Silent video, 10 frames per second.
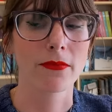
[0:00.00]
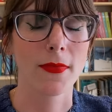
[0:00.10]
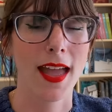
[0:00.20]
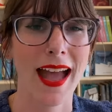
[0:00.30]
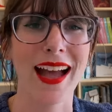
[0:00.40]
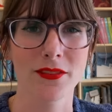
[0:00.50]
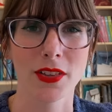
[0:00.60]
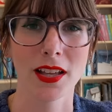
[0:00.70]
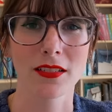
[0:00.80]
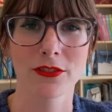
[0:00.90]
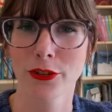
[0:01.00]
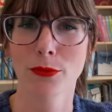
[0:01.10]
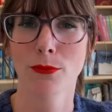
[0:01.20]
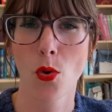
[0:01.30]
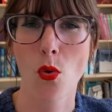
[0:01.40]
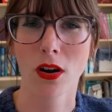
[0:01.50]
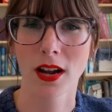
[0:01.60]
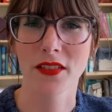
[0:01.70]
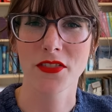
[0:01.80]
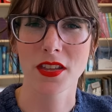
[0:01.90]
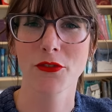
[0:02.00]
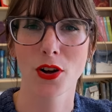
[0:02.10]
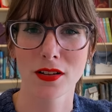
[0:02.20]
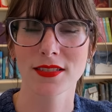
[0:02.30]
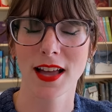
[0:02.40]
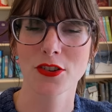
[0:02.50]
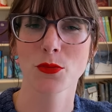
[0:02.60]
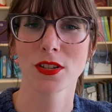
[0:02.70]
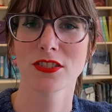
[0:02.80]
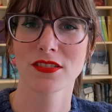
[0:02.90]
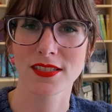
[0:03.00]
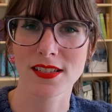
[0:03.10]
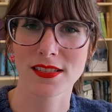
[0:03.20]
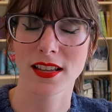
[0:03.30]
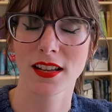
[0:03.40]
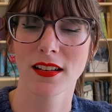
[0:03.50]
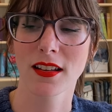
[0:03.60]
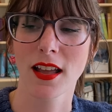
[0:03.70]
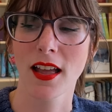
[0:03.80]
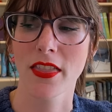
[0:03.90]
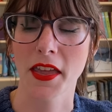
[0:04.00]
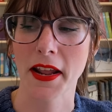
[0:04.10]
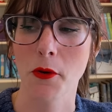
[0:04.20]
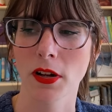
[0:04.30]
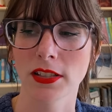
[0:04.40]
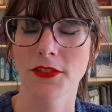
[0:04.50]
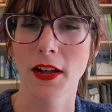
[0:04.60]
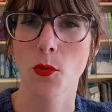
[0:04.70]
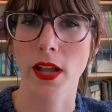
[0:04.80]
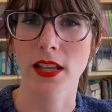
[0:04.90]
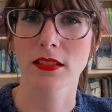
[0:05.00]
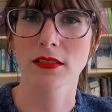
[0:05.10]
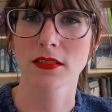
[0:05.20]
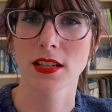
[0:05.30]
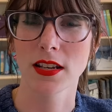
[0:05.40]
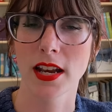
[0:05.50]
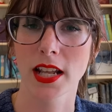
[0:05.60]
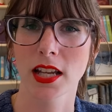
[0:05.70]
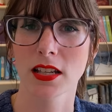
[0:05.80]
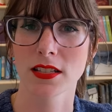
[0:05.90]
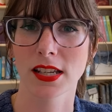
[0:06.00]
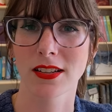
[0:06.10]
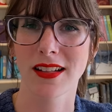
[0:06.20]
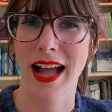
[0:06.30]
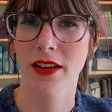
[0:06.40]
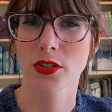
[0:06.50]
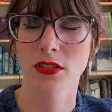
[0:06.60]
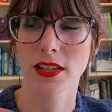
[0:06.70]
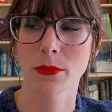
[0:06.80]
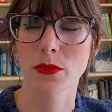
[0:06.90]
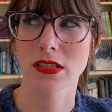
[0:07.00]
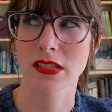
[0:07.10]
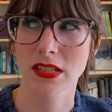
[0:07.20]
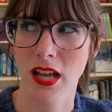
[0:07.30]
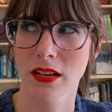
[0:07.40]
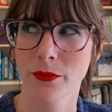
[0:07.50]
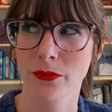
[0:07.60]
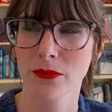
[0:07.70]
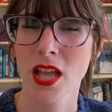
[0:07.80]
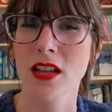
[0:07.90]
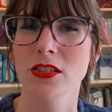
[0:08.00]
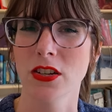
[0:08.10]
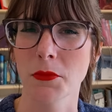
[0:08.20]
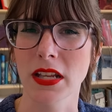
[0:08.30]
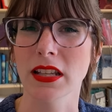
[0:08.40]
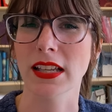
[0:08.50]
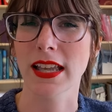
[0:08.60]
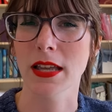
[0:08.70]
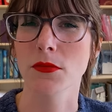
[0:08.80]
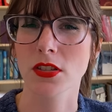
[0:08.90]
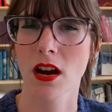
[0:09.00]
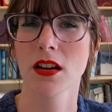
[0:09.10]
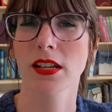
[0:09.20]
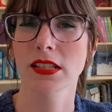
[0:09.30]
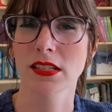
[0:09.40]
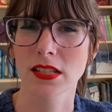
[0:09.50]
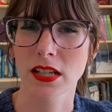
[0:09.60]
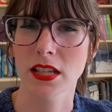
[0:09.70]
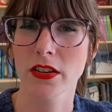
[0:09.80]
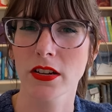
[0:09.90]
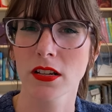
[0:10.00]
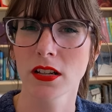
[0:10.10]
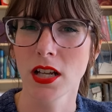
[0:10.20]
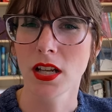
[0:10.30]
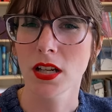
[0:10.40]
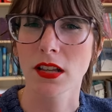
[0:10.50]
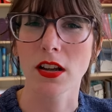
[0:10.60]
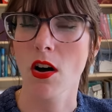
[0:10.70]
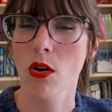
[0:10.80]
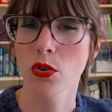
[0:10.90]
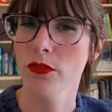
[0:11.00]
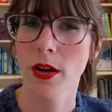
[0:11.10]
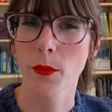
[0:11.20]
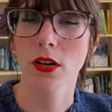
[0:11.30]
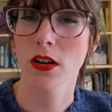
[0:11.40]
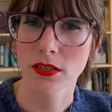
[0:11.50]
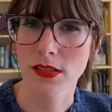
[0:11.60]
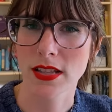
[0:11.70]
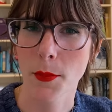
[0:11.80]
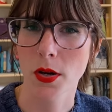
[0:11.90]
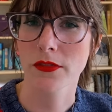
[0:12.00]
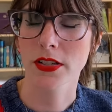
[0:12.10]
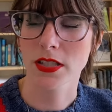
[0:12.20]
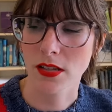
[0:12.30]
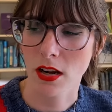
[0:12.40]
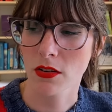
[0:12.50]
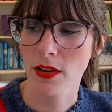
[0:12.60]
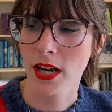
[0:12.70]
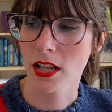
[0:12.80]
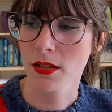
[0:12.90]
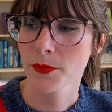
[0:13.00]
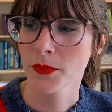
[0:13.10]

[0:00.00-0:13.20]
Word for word: have it for more of the fall slash winter season than I will if I wait to knit it until after Kim's is done. Do you know what I mean? Like Kim's cardigan sitting here like all November and all December if it's done already